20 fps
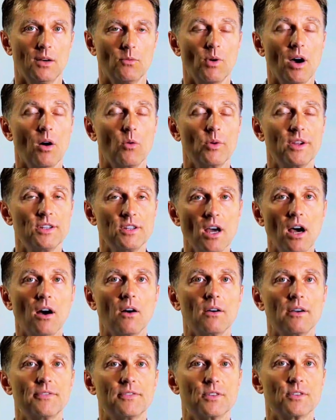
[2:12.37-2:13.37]
Well, we
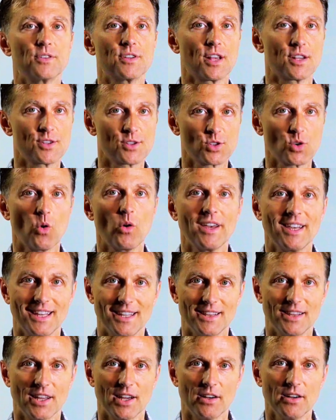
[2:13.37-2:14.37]
know if there's soy
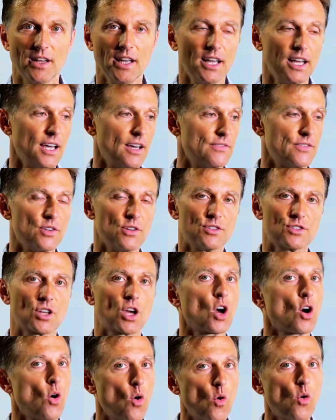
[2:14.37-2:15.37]
in there, if there's
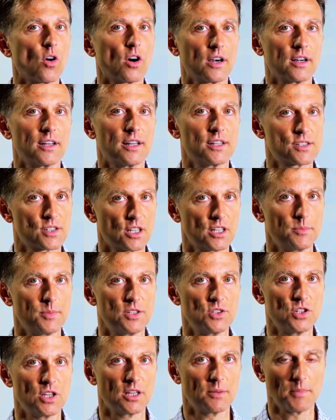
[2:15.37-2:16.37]
corn, it's going to be
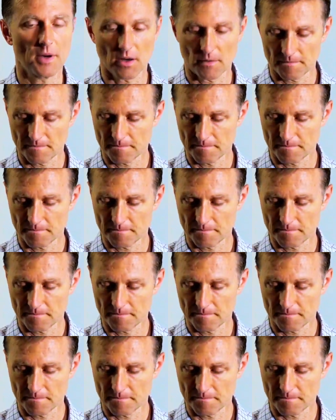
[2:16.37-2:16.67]
G M O.